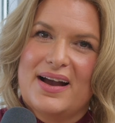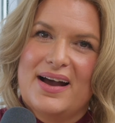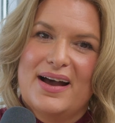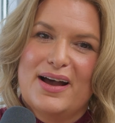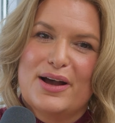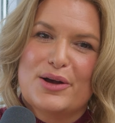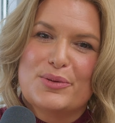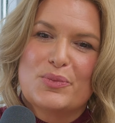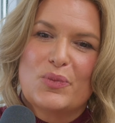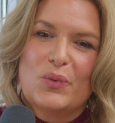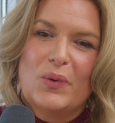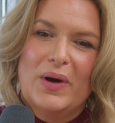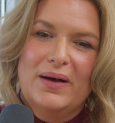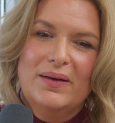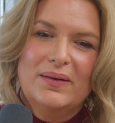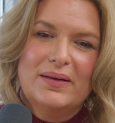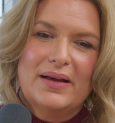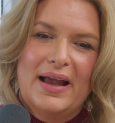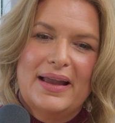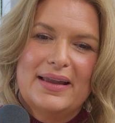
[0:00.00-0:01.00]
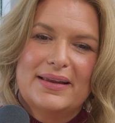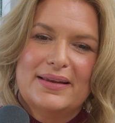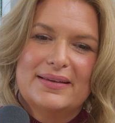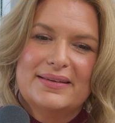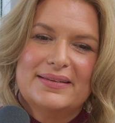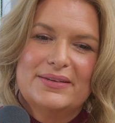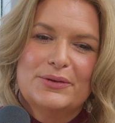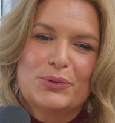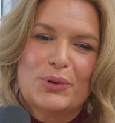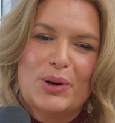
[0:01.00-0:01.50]
Well,
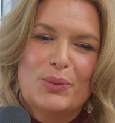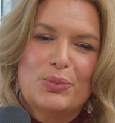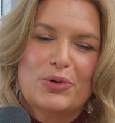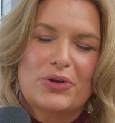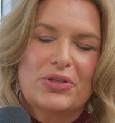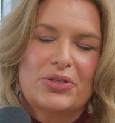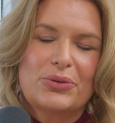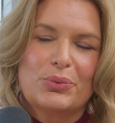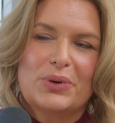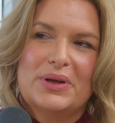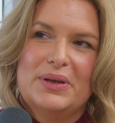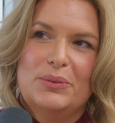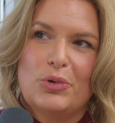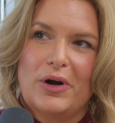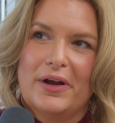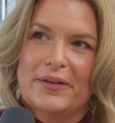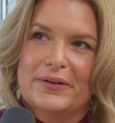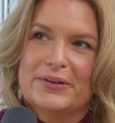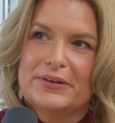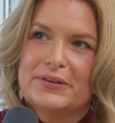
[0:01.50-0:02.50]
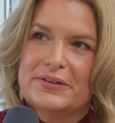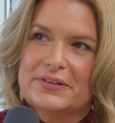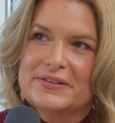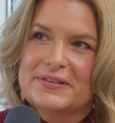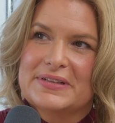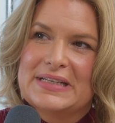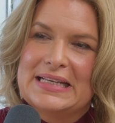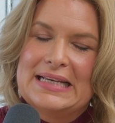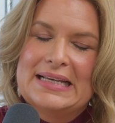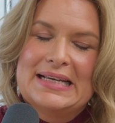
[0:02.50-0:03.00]
I grew up with 3
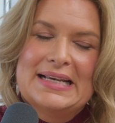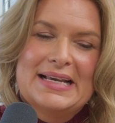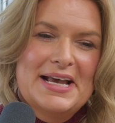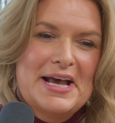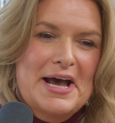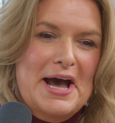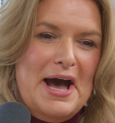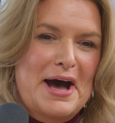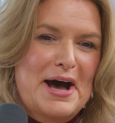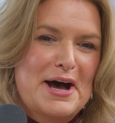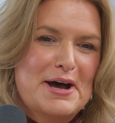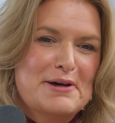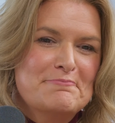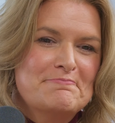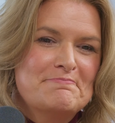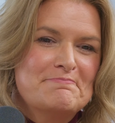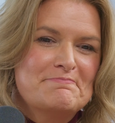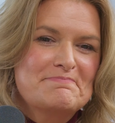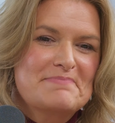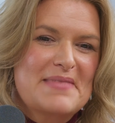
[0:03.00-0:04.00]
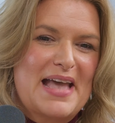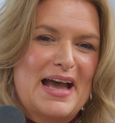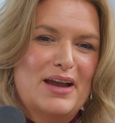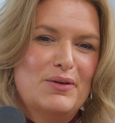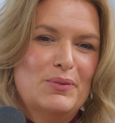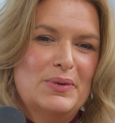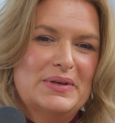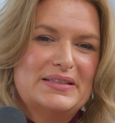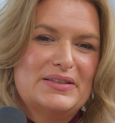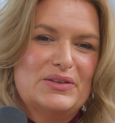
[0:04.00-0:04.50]
brothers.
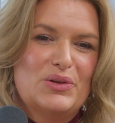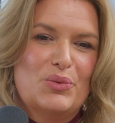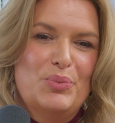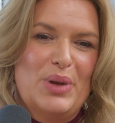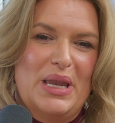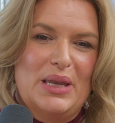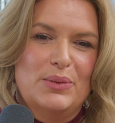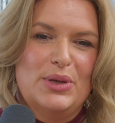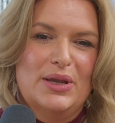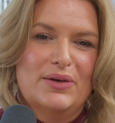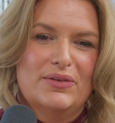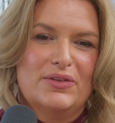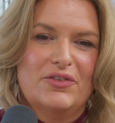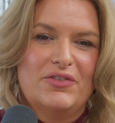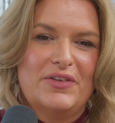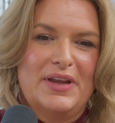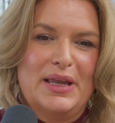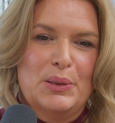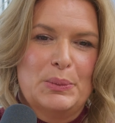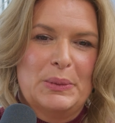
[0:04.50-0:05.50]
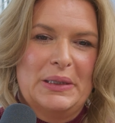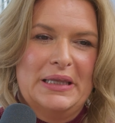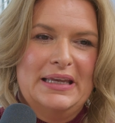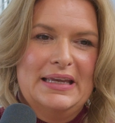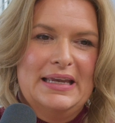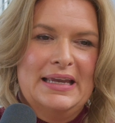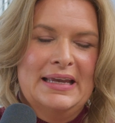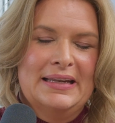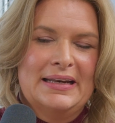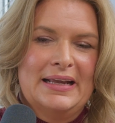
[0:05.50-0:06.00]
I was the baby of the
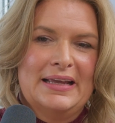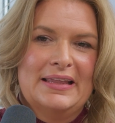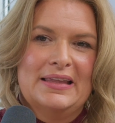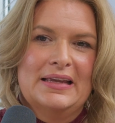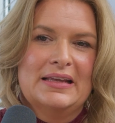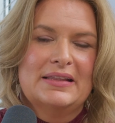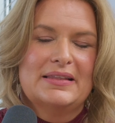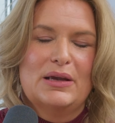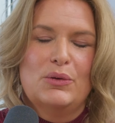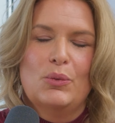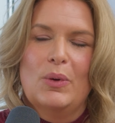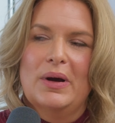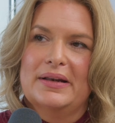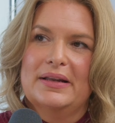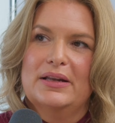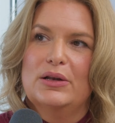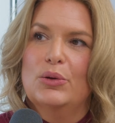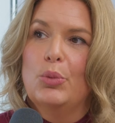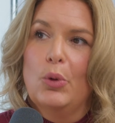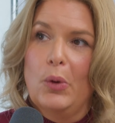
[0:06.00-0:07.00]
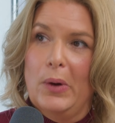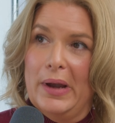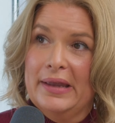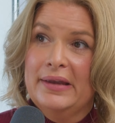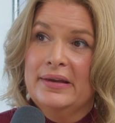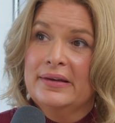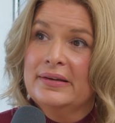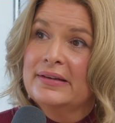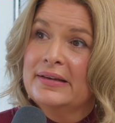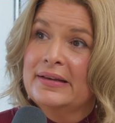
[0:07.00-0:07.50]
family, and I think they wanted a
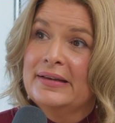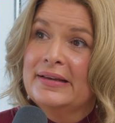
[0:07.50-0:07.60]
boy.